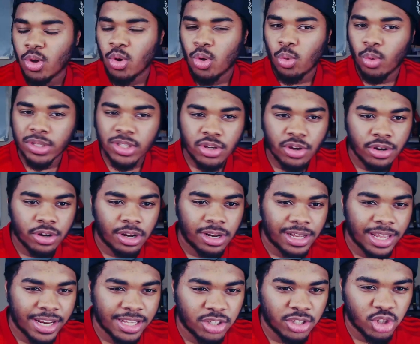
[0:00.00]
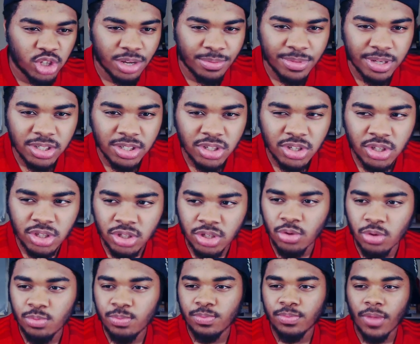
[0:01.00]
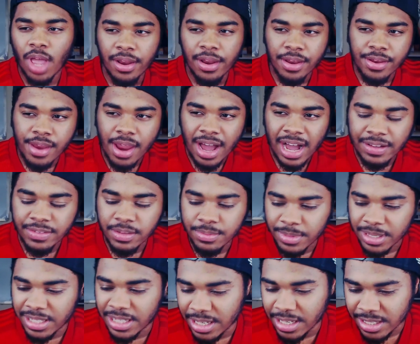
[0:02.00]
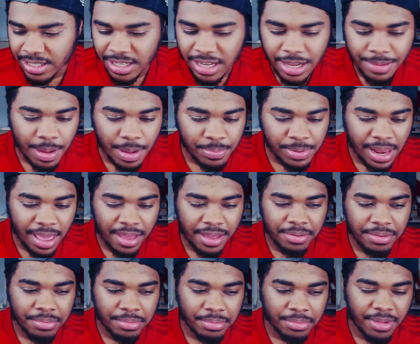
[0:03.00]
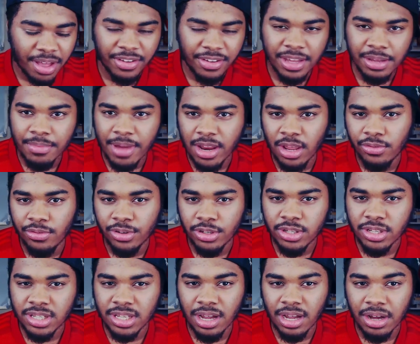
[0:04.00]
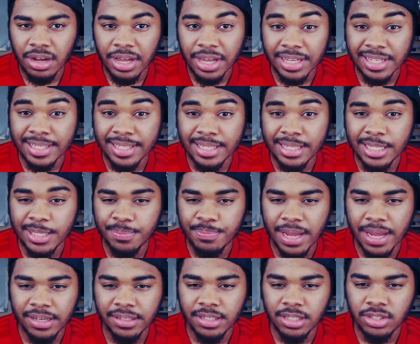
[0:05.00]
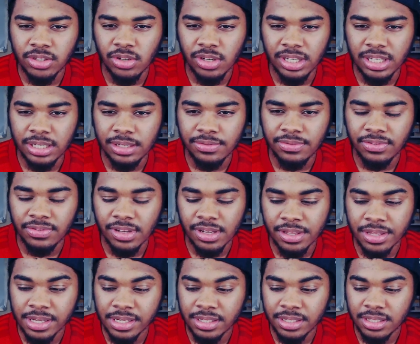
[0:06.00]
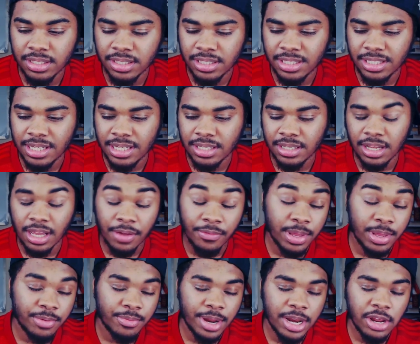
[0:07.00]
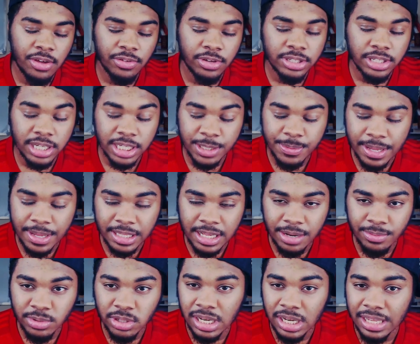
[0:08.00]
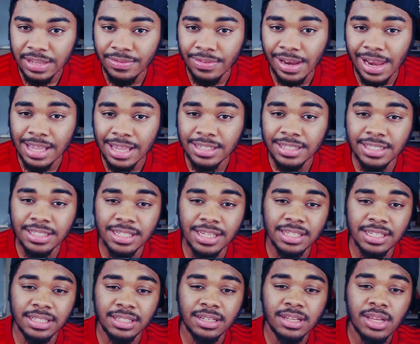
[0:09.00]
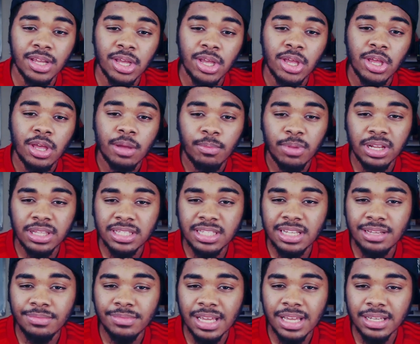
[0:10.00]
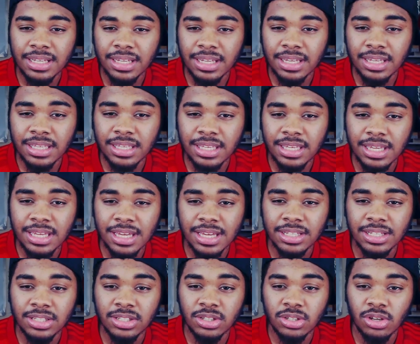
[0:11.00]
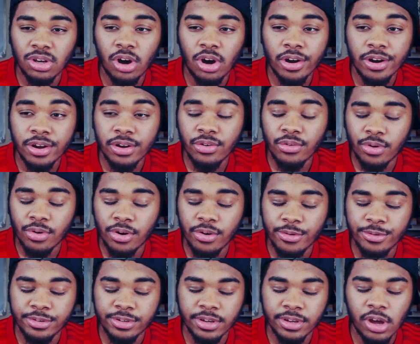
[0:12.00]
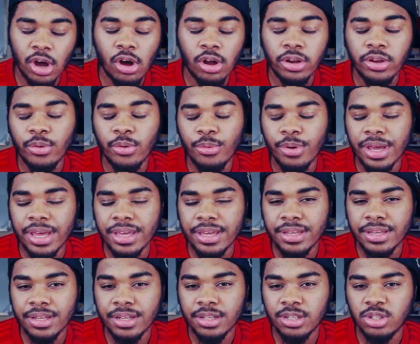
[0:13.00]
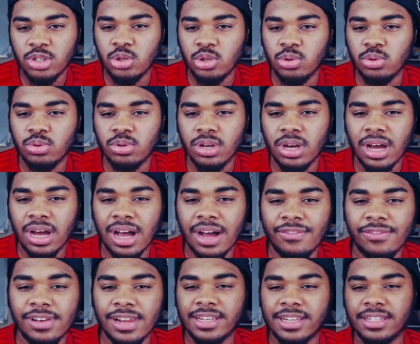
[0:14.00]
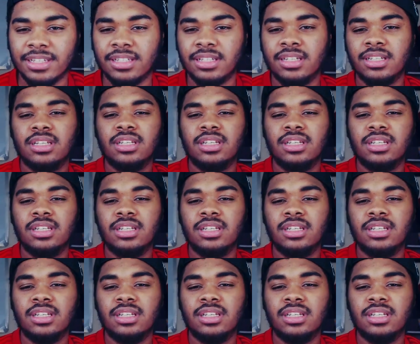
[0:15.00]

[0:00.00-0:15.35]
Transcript: What's going on, ladies and gentlemen? So, Javi Martinez, a player I think many of us expected to leave this season. I mean, many of us expected him to leave last season, but it seemed like he is on the road, on the way to Athletic,